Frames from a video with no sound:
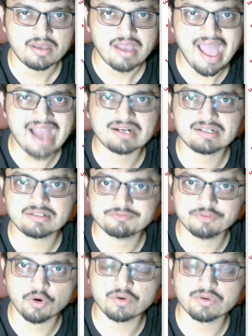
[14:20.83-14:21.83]
Act
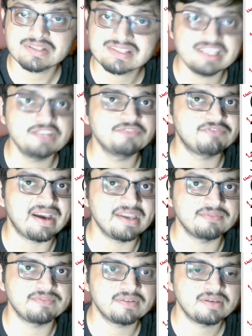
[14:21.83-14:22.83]
4, Scene
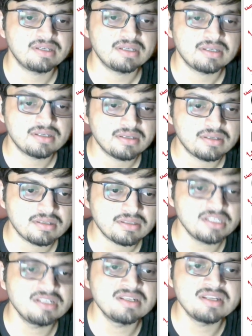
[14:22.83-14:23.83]
5
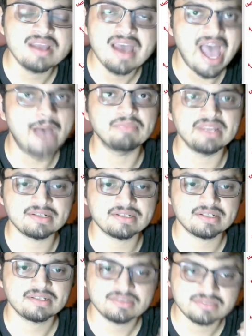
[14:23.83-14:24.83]
in Hamlet.
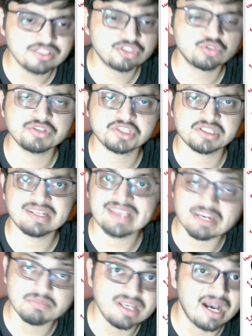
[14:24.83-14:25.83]
This question
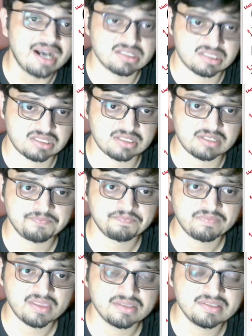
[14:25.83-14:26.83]
can be asked.
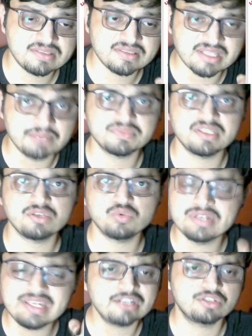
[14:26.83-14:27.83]
This is something
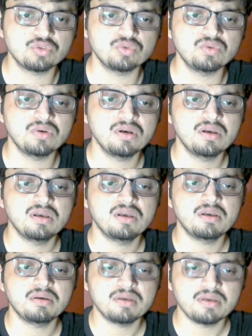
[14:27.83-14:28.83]
we need to
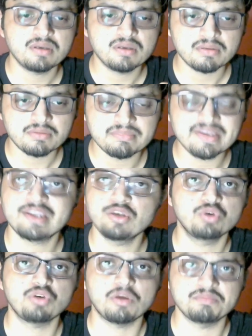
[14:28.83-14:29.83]
make a
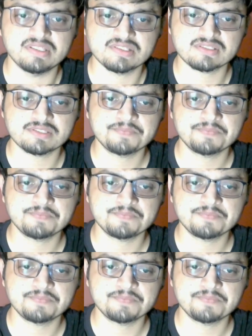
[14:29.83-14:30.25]
note of this.